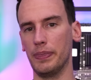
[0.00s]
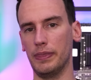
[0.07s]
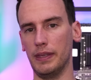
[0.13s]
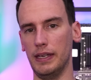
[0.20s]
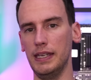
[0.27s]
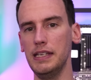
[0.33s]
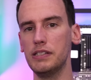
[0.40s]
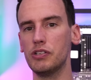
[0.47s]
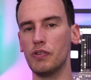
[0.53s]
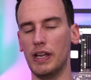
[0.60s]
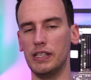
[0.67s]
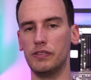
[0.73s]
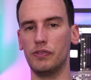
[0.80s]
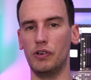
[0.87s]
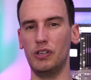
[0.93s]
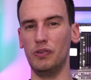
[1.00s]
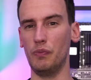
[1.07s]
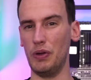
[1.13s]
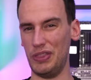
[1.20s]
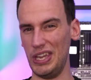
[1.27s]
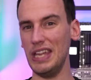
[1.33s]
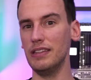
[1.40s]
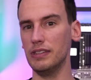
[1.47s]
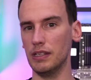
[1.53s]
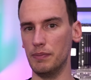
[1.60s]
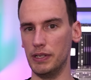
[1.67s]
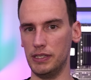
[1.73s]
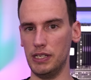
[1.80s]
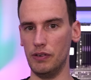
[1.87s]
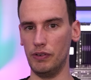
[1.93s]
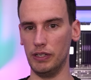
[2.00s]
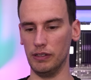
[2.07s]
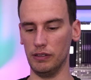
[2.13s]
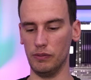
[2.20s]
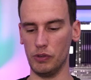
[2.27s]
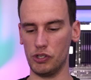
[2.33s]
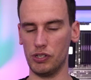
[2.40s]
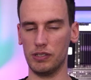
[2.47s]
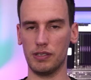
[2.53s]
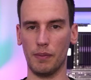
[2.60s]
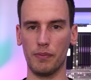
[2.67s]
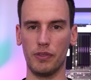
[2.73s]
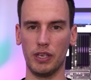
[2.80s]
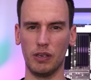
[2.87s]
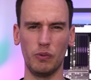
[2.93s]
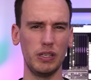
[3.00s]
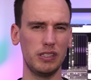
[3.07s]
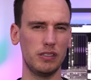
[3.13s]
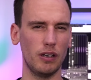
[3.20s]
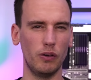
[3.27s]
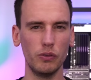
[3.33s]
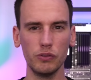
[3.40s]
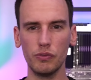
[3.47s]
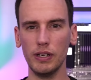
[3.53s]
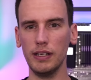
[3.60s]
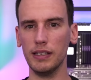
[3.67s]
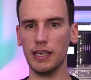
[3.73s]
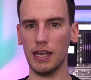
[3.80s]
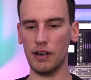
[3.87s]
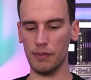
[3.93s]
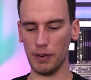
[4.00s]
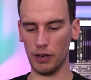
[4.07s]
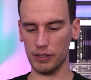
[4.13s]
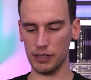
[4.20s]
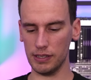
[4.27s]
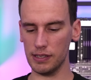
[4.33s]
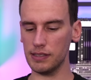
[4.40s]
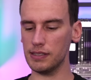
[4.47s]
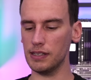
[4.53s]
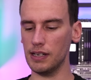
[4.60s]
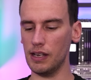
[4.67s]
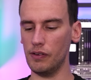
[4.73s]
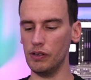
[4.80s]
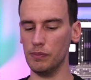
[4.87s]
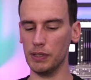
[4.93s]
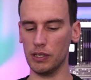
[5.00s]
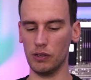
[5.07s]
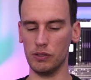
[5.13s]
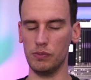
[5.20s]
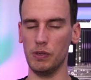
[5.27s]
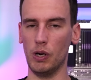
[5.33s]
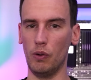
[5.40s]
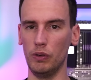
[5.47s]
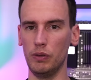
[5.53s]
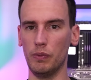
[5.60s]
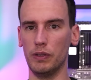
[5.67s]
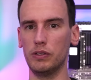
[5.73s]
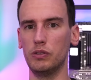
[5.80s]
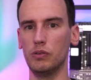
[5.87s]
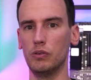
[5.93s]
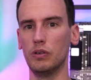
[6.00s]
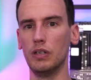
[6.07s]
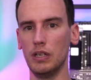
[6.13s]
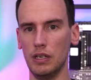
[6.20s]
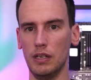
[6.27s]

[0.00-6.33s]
the heat transfer within the material, which is something we don't really care about in this scenario, because we only want to